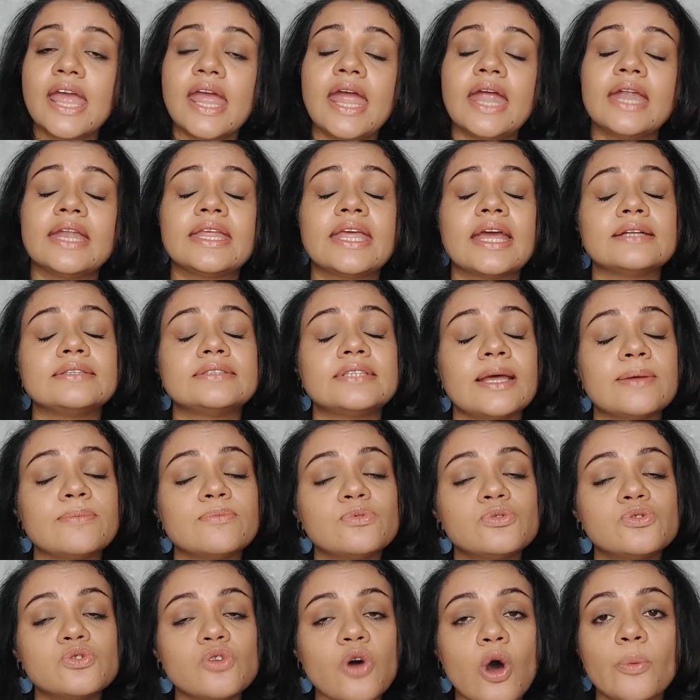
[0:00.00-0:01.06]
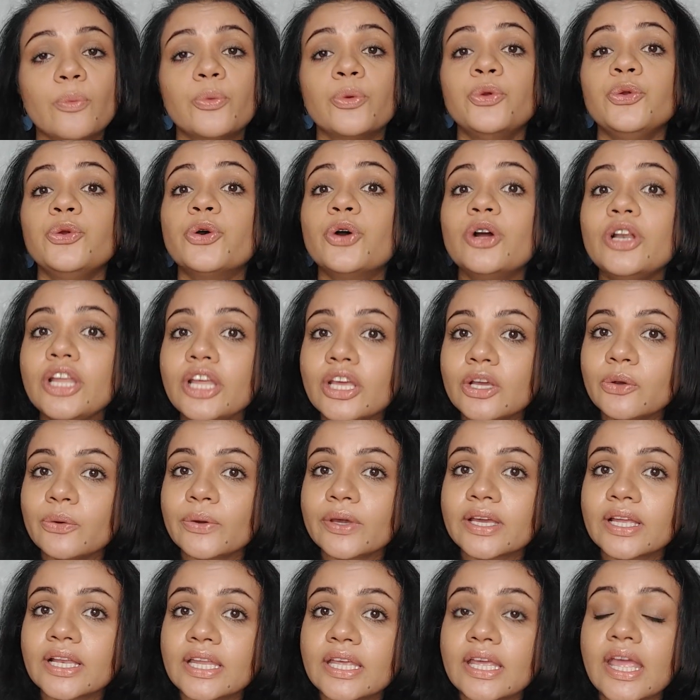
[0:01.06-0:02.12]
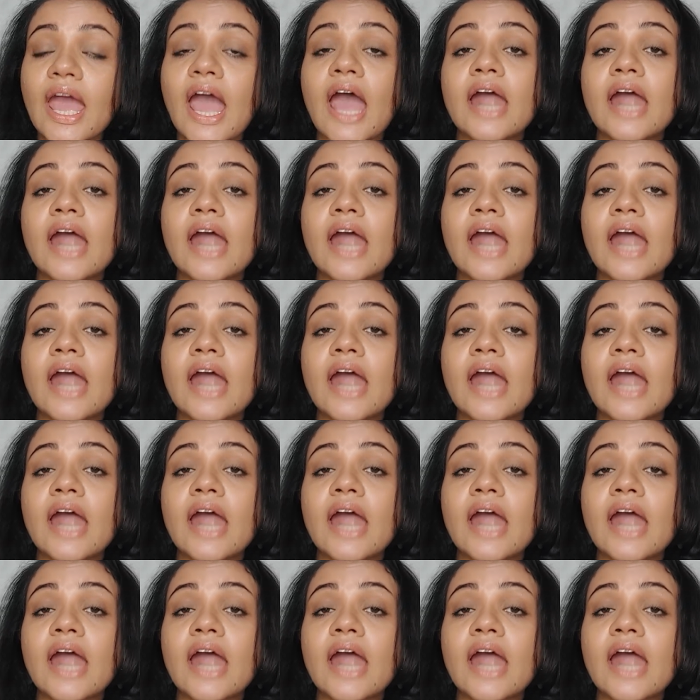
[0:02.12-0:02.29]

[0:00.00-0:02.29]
It gets absorbed really quickly